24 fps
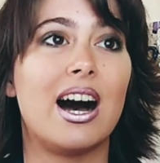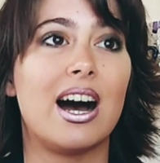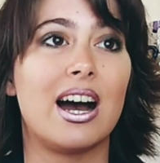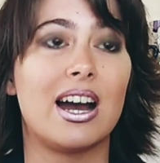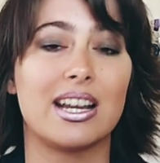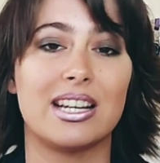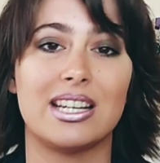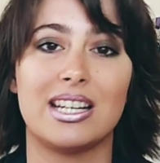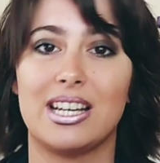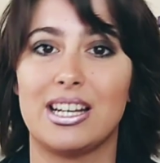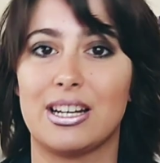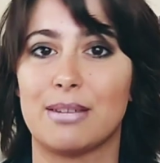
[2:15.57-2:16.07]

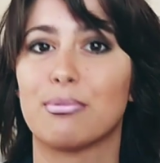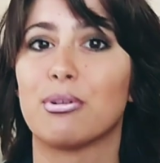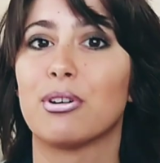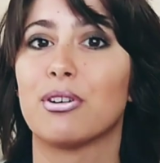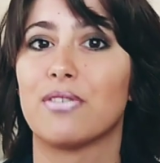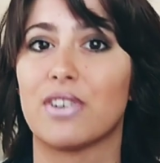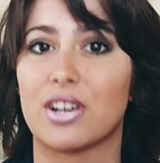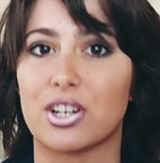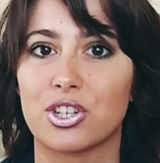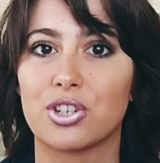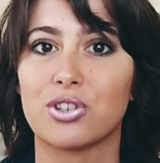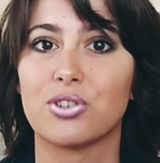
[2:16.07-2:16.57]
I need a
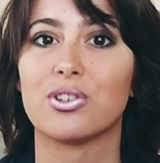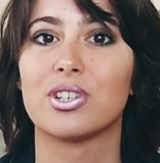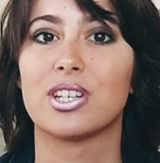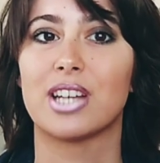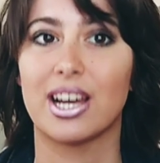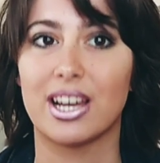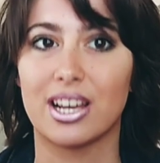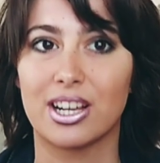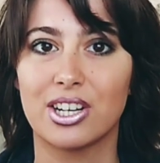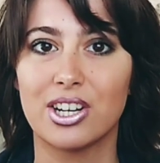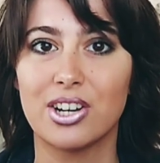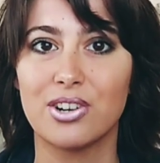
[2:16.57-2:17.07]
professional
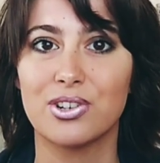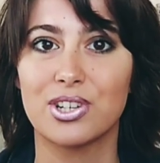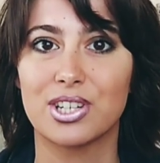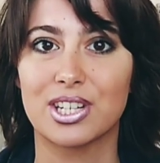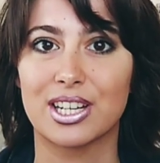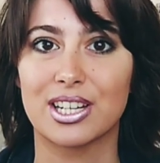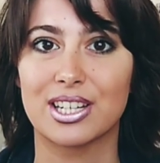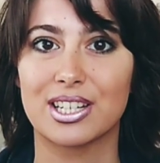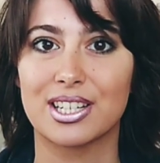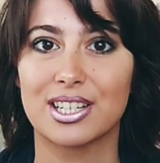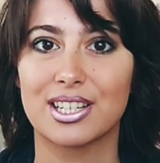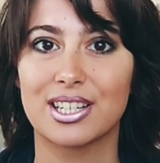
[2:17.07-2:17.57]

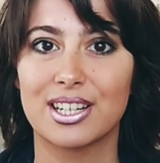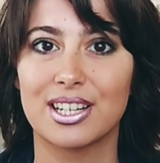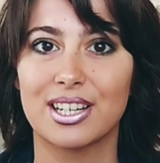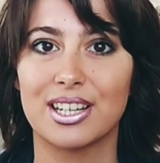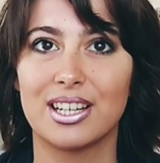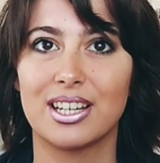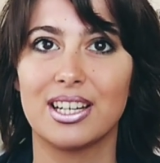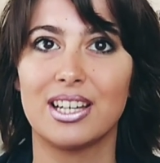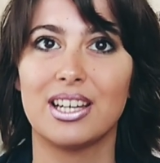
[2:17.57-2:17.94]
diagnosis.